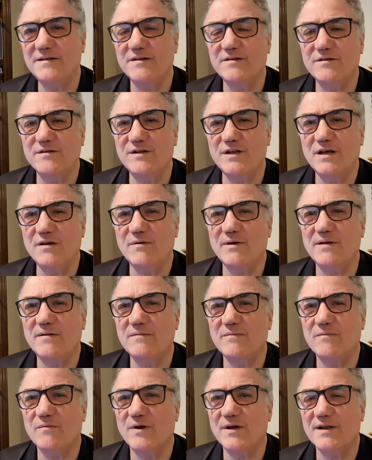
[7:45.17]
didn't know
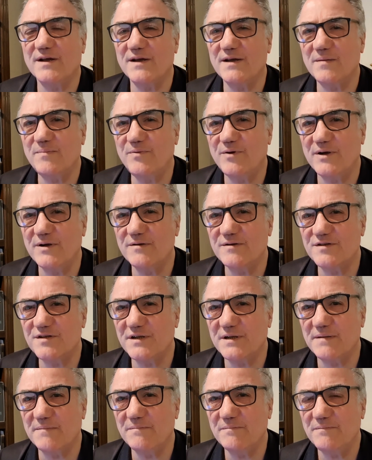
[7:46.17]
it when I
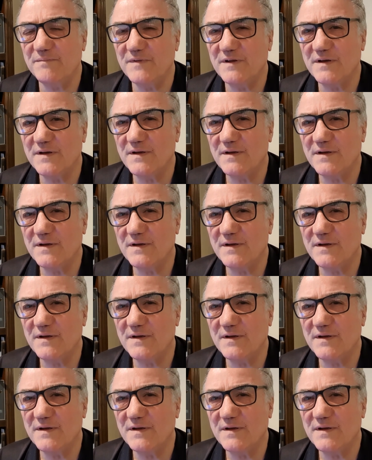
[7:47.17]
approached him.